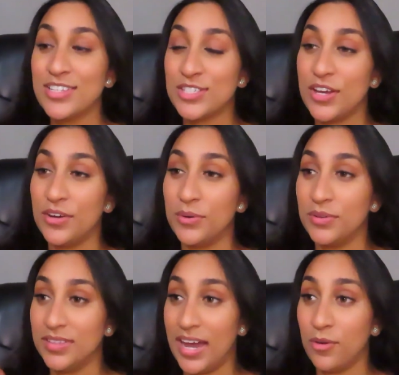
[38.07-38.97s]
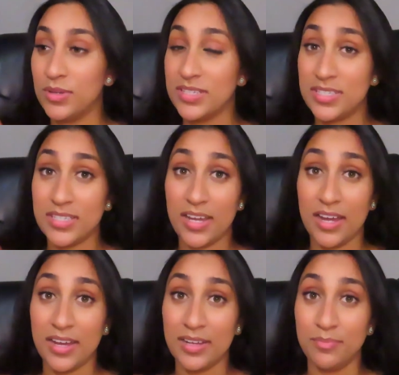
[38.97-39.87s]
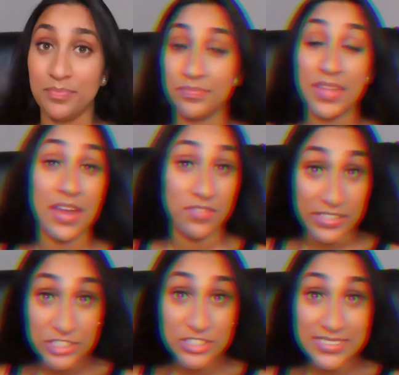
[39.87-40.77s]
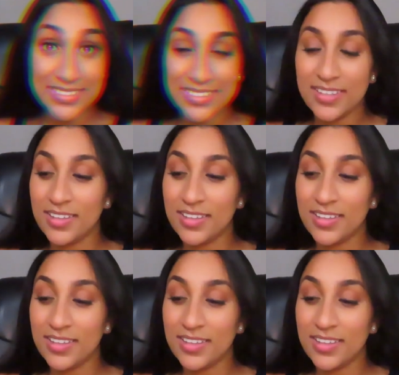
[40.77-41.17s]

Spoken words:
So that was adventurous,